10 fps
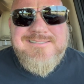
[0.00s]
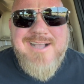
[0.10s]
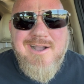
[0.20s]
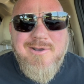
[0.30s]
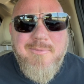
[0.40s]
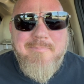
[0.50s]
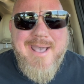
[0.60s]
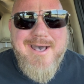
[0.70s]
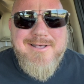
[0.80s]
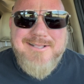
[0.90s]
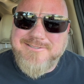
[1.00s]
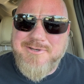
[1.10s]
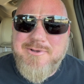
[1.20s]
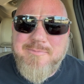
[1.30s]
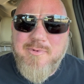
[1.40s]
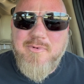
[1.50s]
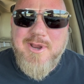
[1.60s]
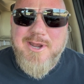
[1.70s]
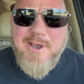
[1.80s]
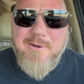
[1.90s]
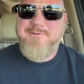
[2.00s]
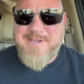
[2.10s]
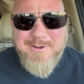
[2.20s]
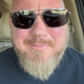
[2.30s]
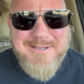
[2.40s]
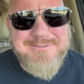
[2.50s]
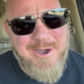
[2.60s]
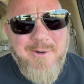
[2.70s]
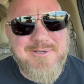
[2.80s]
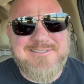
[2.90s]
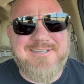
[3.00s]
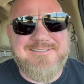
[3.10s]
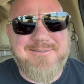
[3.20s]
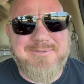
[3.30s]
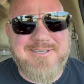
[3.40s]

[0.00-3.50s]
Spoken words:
Taco Bell has a new burrito. Taco Bell's always got something